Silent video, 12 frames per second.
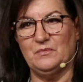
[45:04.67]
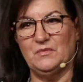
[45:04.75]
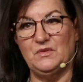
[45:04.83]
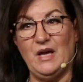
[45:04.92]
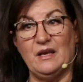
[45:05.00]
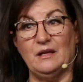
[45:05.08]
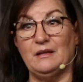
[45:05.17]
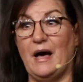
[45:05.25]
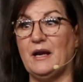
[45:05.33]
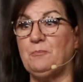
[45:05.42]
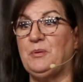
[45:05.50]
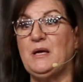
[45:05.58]
Yet a
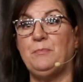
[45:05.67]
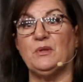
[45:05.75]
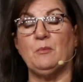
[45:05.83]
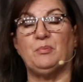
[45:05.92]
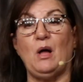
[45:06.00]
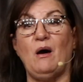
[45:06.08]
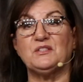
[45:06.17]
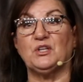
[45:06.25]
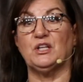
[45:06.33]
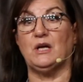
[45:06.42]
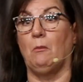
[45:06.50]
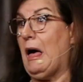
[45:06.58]
lot of people, the blowout's
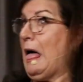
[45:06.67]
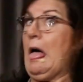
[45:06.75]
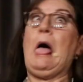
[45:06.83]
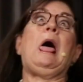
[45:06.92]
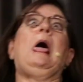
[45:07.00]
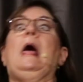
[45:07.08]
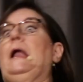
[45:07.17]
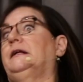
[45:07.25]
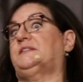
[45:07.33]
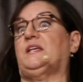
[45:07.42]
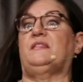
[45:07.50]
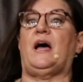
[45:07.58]
going to come. Ah, I
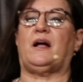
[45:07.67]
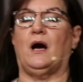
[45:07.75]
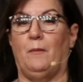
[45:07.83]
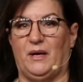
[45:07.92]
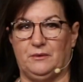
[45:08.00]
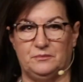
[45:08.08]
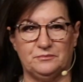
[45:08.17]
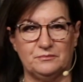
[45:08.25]
didn't see that coming.